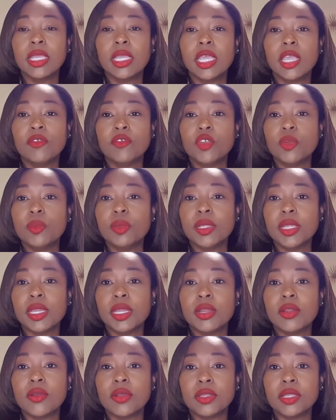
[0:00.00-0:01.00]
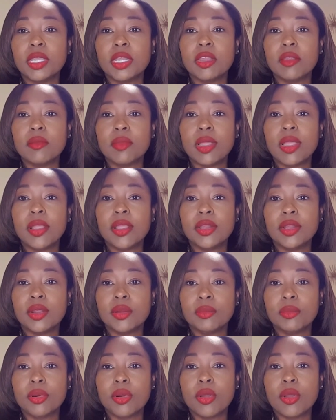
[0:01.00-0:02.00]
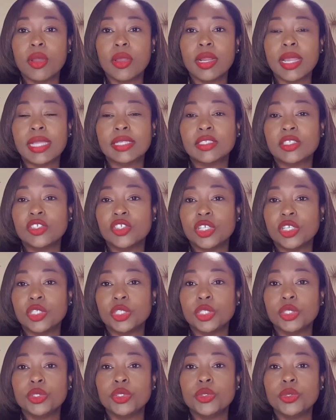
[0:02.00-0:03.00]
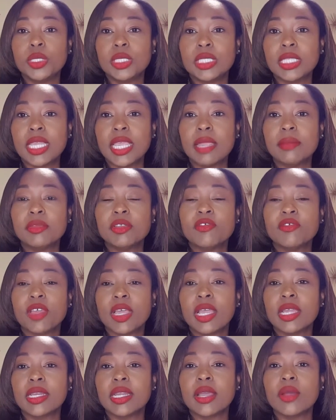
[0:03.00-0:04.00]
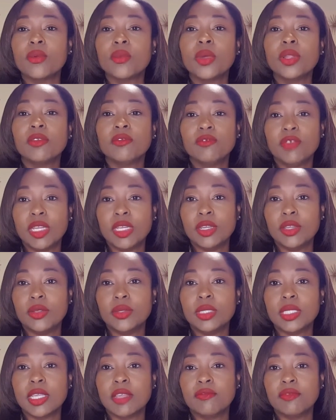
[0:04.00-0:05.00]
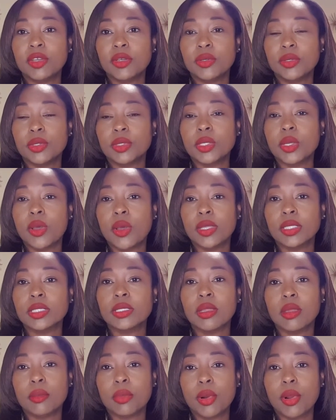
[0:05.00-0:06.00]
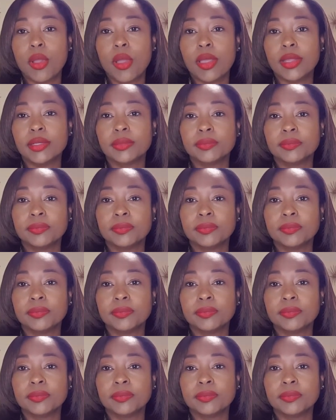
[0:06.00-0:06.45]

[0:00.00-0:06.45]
If you're planning on getting married abroad, I suggest you do the same to find out what venues and vendors cost abroad.